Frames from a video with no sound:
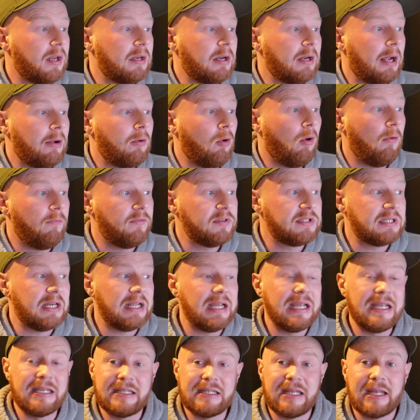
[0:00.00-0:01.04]
and obviously
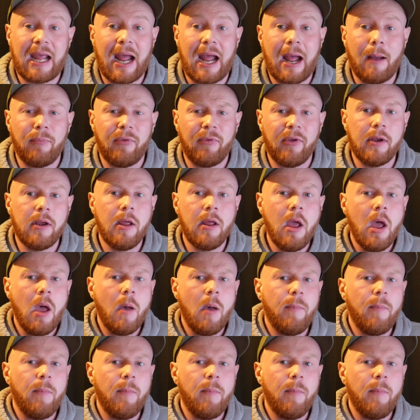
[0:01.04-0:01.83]
is the captain.